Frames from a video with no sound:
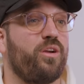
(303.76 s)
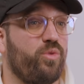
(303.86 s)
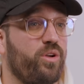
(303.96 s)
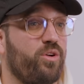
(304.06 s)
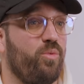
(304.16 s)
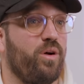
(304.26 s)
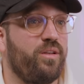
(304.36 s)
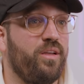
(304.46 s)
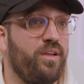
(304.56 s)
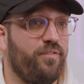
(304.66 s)
and critical
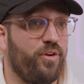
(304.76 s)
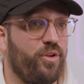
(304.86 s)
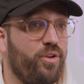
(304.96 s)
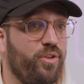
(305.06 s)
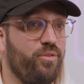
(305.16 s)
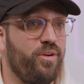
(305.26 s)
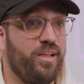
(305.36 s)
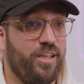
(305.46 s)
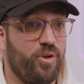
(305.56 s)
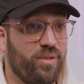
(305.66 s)
one for you to do.
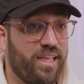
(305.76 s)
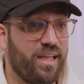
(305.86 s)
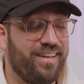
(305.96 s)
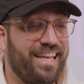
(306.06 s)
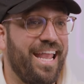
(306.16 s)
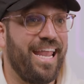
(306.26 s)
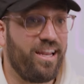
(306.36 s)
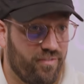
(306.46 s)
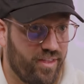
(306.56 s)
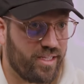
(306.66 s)
You only get eight of